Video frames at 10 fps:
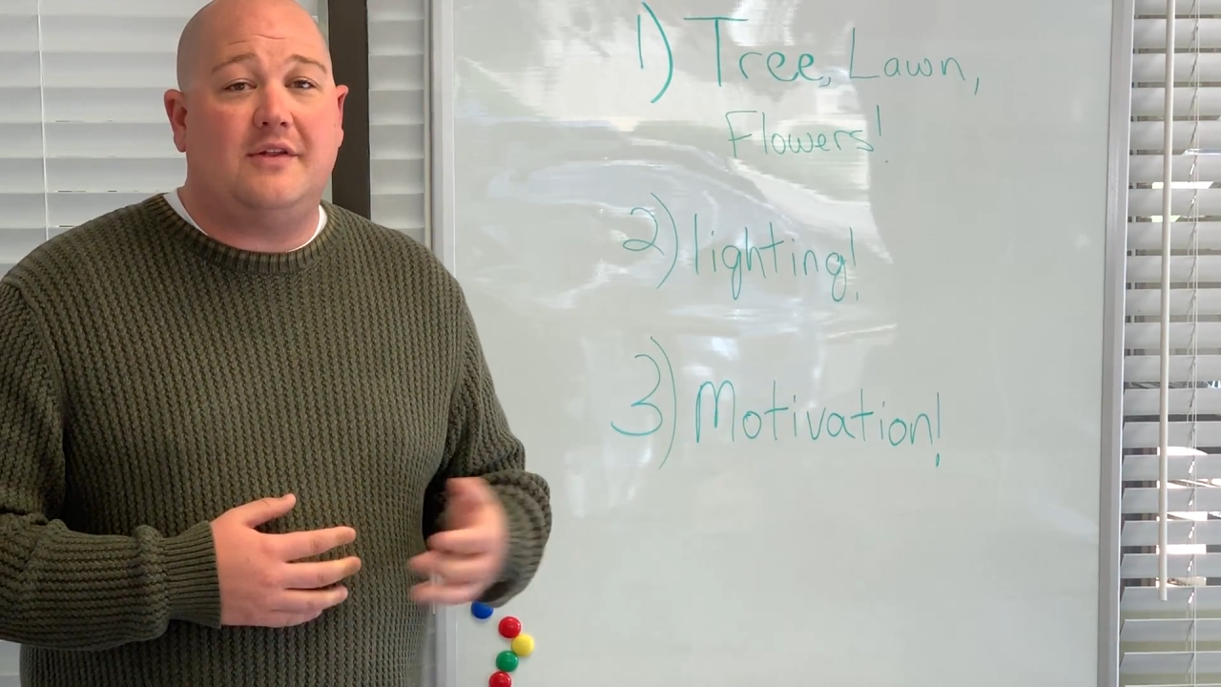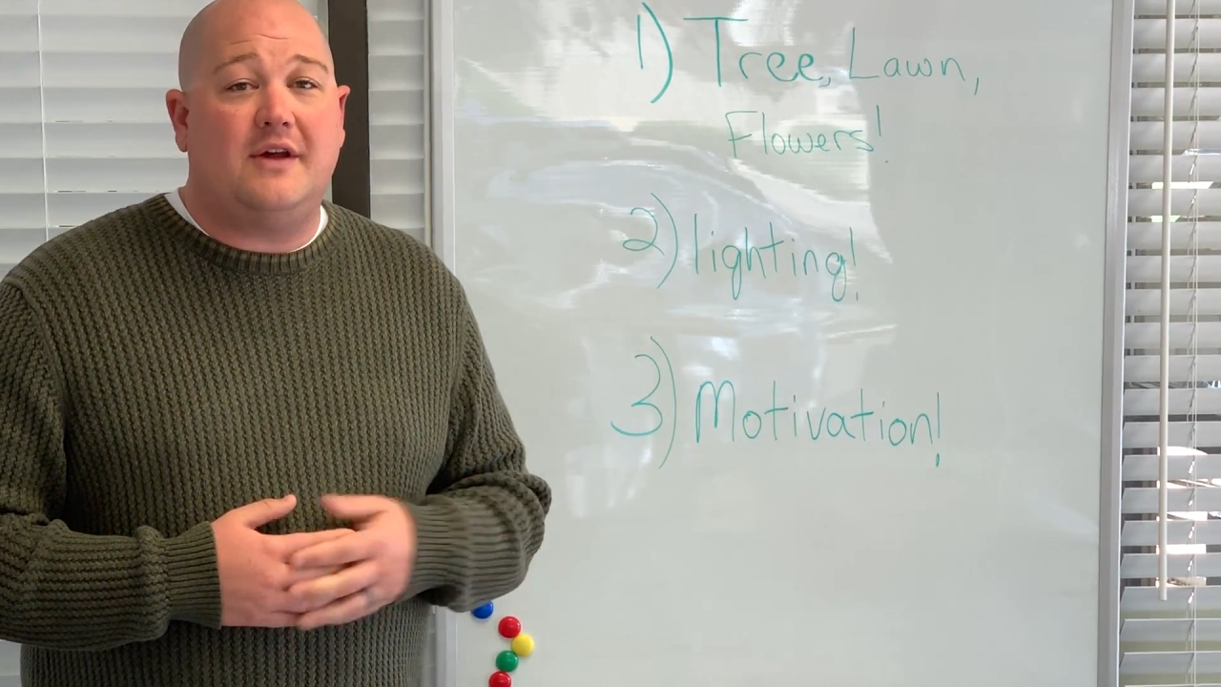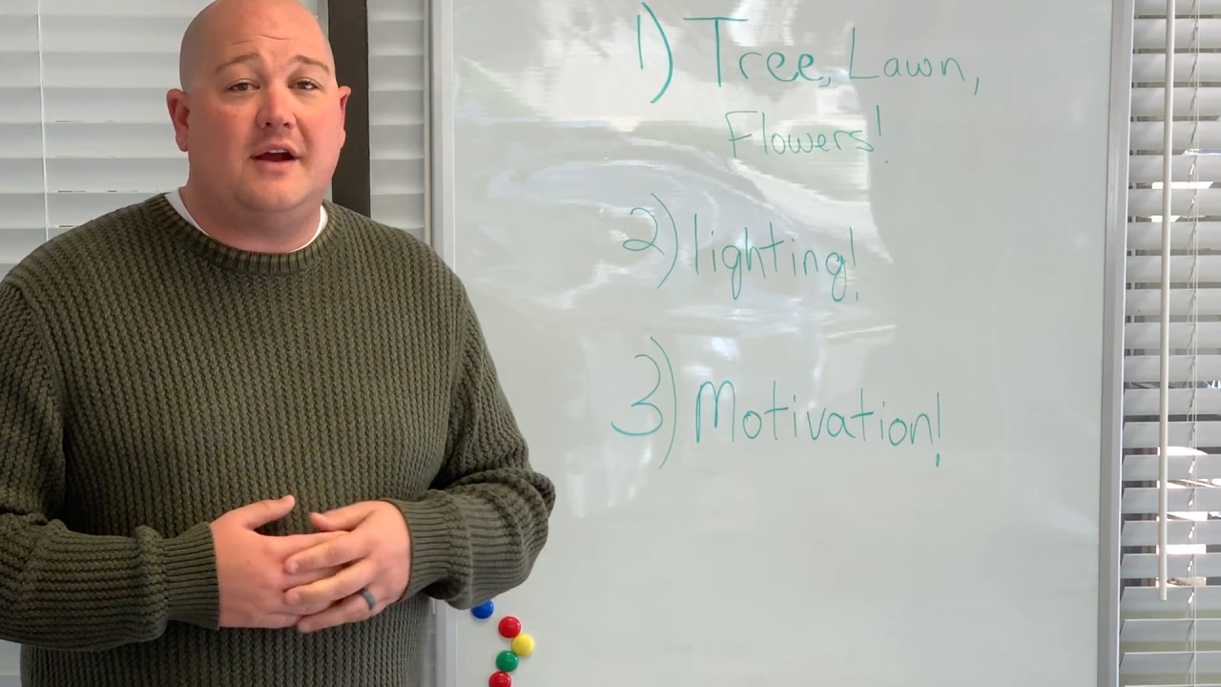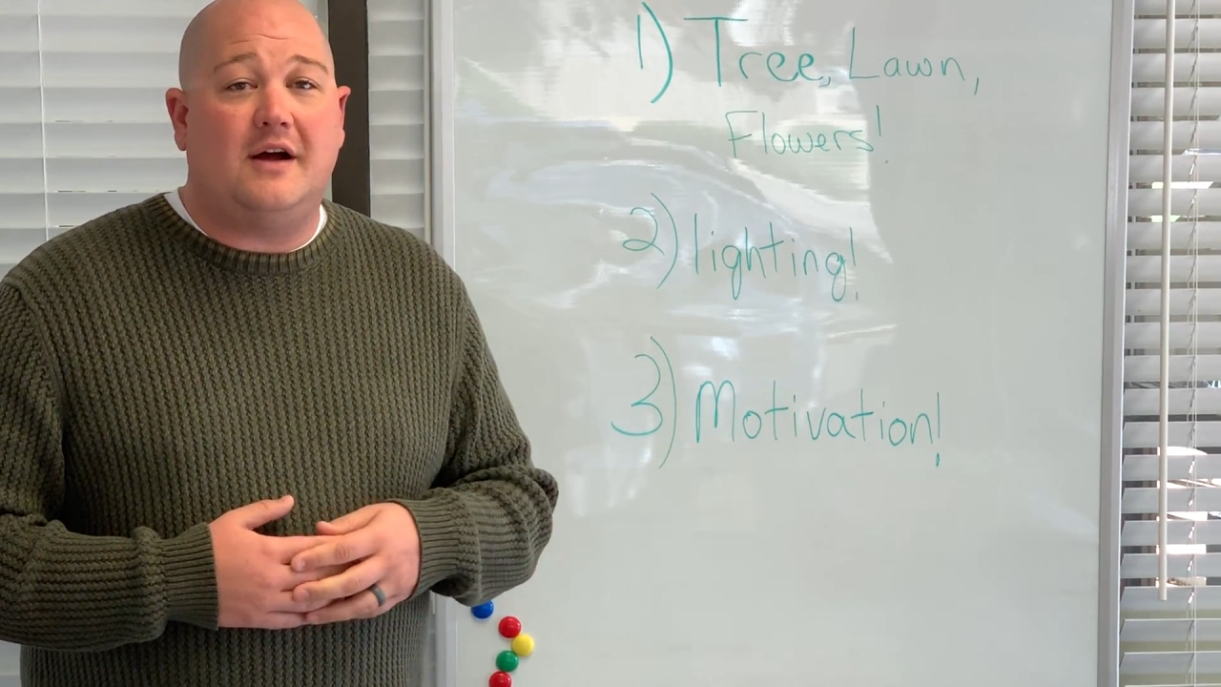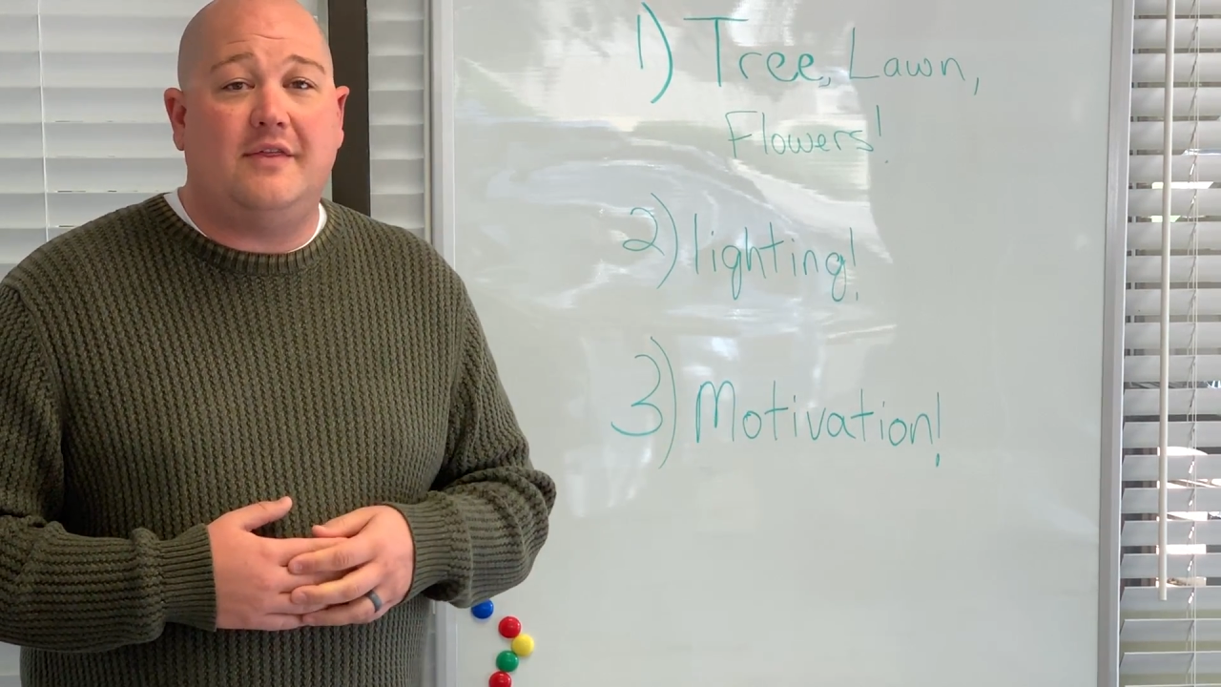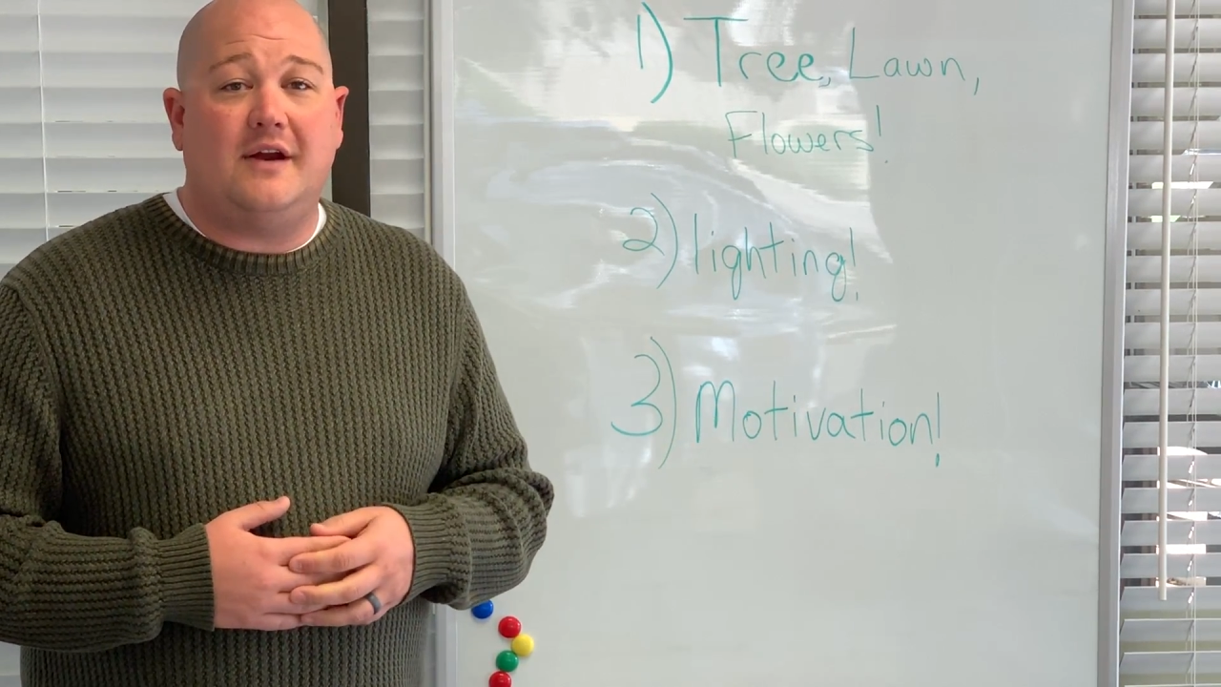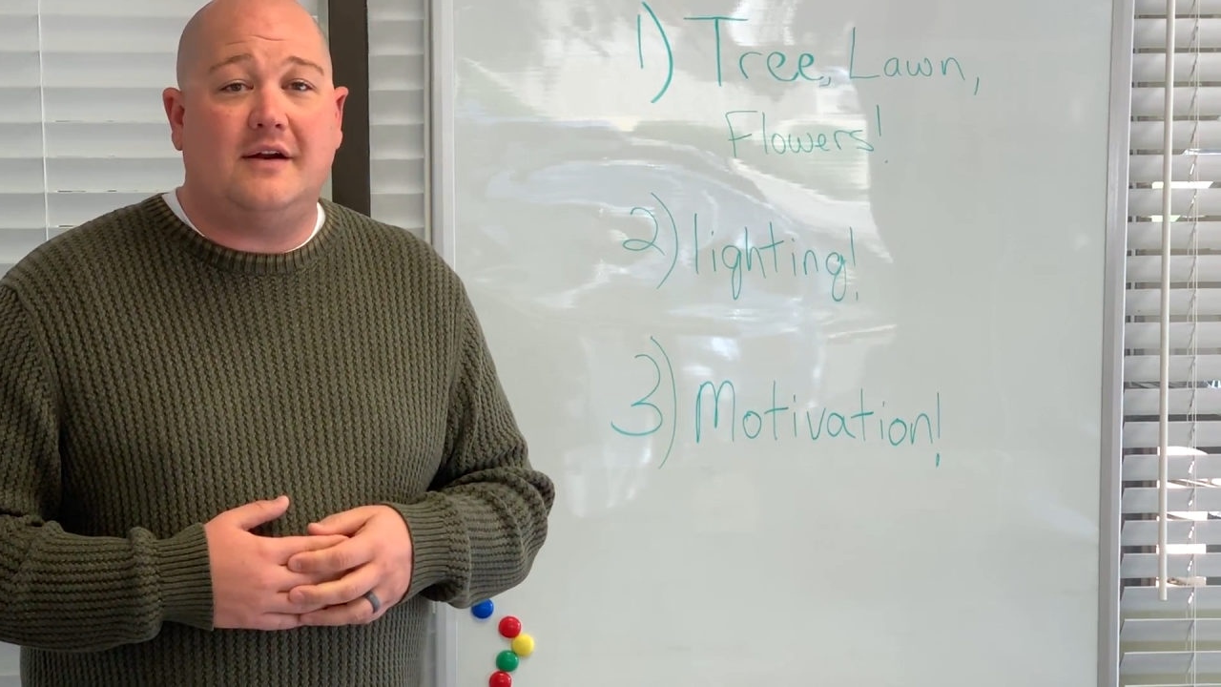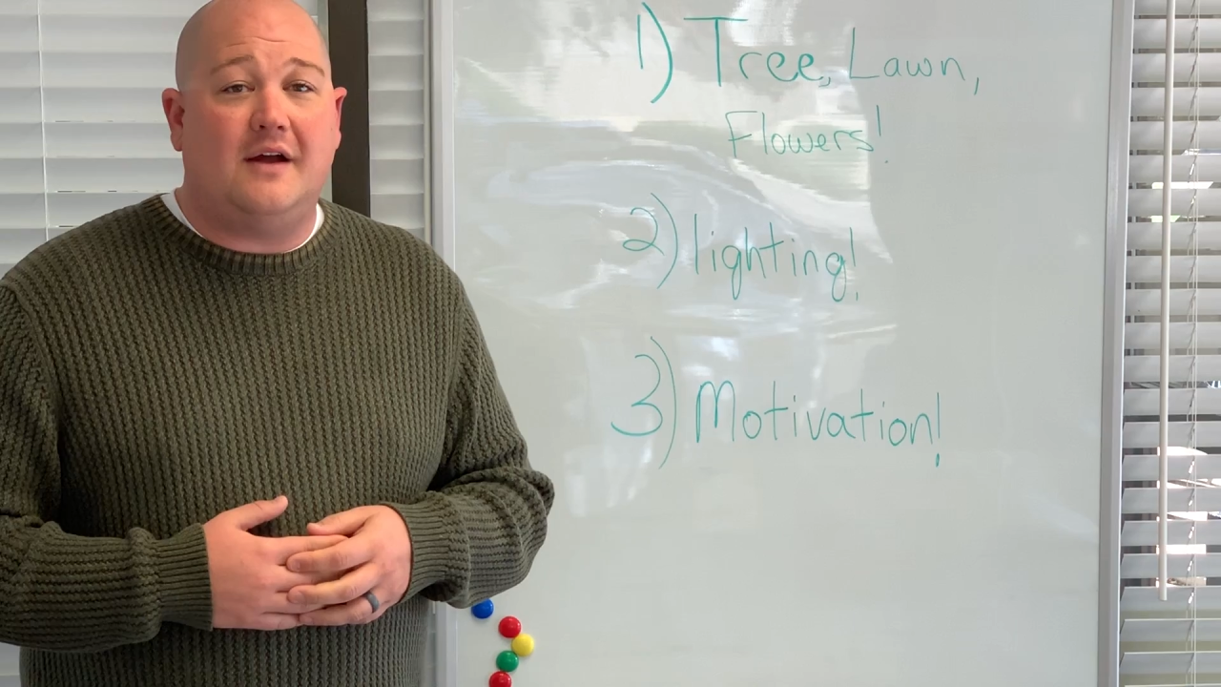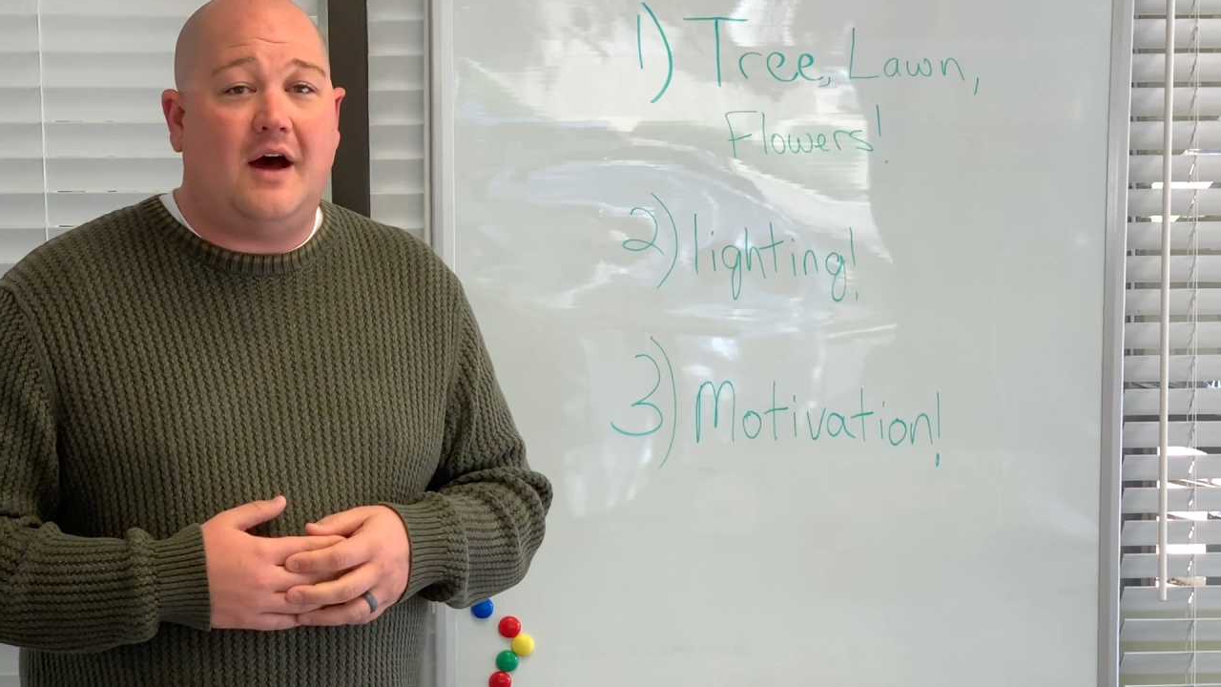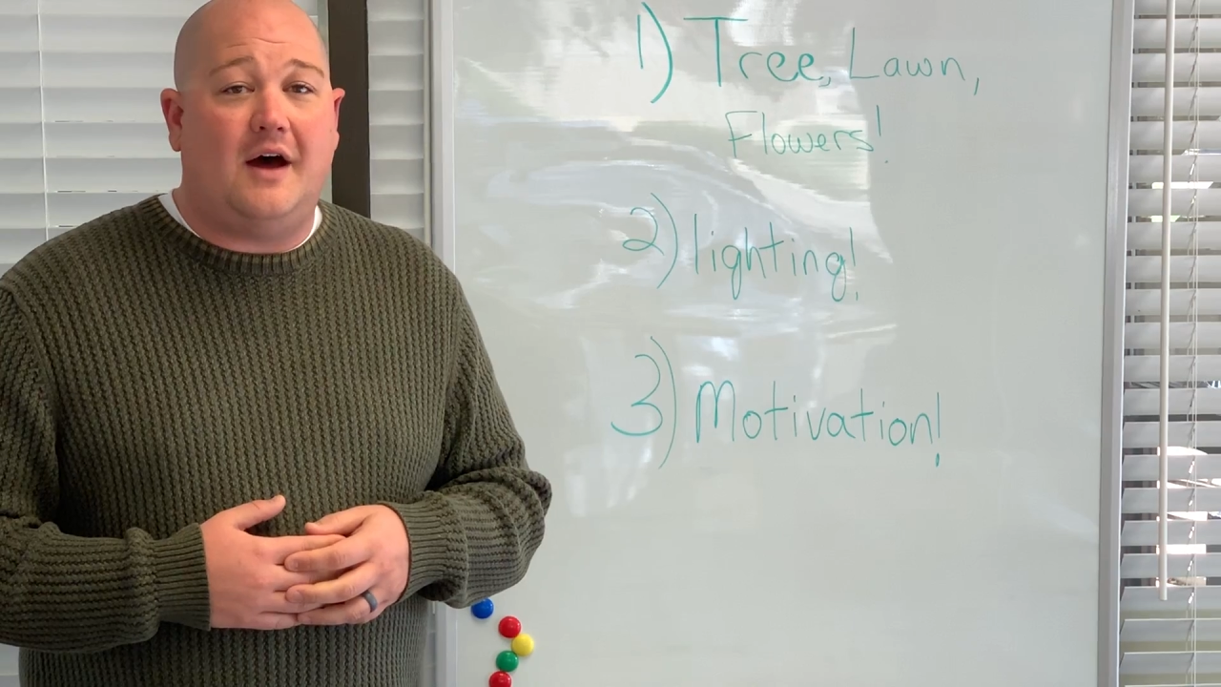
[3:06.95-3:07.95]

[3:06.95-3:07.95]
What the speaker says: thing on there.